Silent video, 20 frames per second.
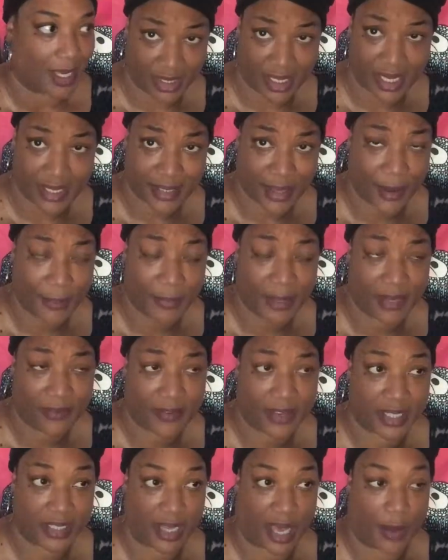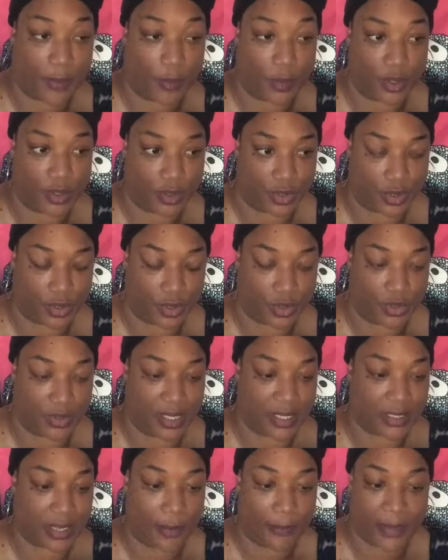there's so many things I want to do,
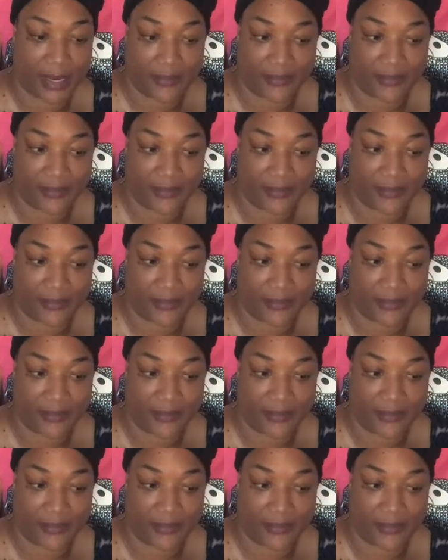there's so many